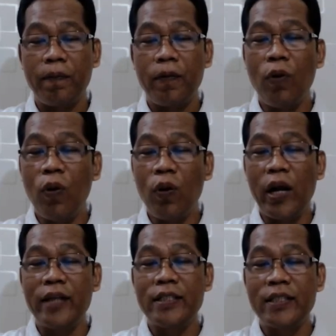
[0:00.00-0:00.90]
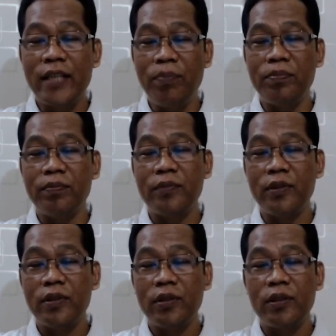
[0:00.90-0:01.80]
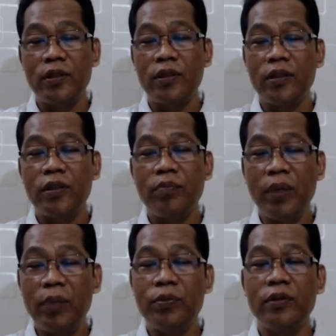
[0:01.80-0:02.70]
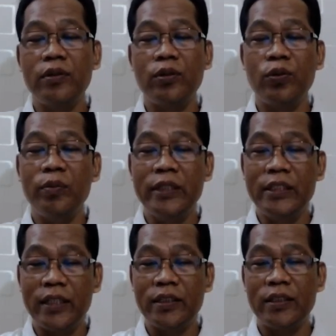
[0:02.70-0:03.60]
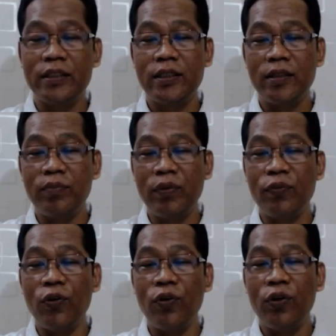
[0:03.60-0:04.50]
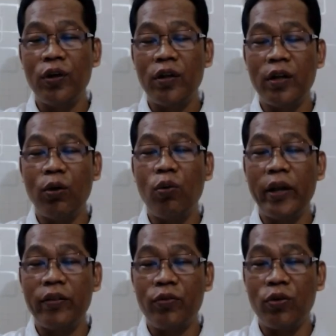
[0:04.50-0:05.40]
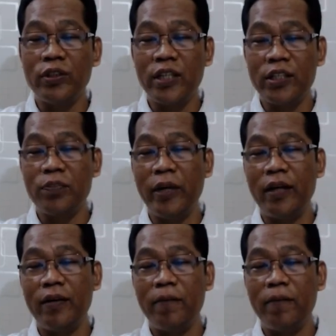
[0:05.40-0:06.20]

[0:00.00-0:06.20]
All unsaved people will be judged before the white throne judgment.